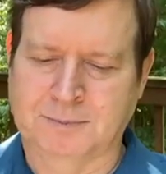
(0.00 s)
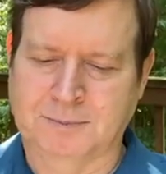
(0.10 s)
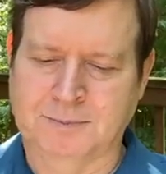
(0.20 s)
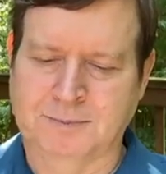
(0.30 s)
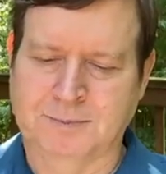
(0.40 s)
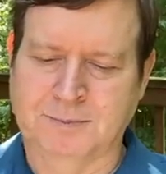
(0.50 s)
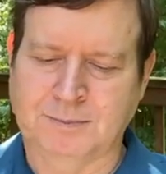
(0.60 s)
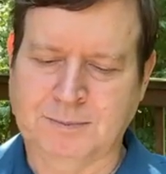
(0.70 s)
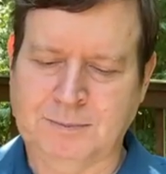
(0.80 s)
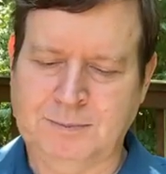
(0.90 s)

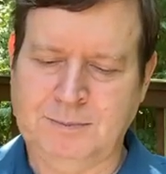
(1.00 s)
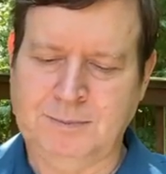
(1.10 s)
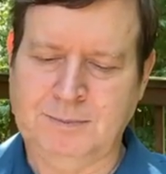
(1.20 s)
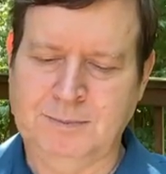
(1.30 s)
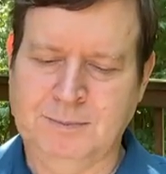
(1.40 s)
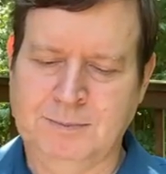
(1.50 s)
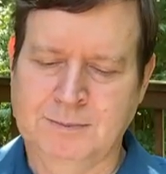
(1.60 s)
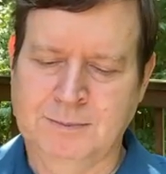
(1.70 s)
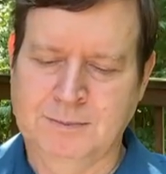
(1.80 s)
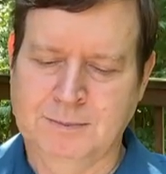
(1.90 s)

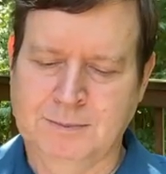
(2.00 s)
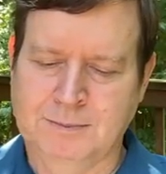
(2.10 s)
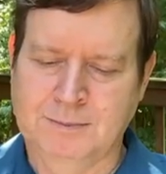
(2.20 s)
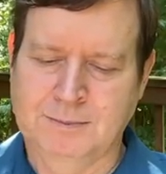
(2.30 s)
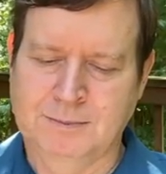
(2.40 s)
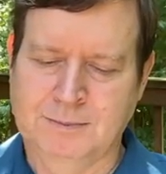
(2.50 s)
(silence)